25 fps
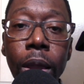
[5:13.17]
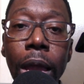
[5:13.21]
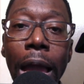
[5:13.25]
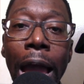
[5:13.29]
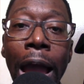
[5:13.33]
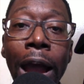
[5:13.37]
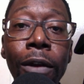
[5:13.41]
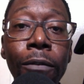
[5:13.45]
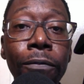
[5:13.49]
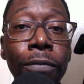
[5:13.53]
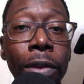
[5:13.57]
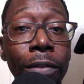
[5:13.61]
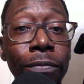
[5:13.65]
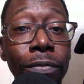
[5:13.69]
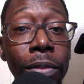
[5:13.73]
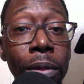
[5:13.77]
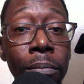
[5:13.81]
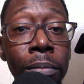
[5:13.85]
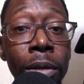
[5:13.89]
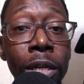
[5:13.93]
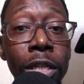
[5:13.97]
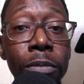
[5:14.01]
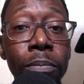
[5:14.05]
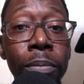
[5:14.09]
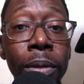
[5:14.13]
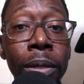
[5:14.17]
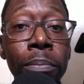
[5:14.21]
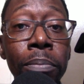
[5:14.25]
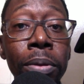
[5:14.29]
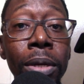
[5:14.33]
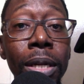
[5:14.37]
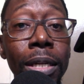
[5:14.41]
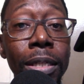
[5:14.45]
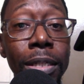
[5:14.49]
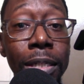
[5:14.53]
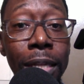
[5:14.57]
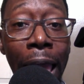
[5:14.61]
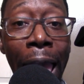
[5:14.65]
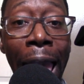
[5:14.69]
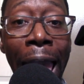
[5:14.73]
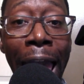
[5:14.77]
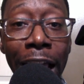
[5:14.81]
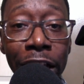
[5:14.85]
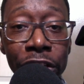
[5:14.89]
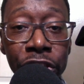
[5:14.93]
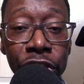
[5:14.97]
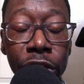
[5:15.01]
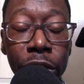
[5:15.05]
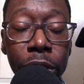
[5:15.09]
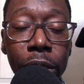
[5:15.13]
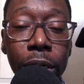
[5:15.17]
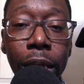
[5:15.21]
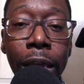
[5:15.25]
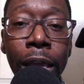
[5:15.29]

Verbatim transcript: Our faith must be put into action,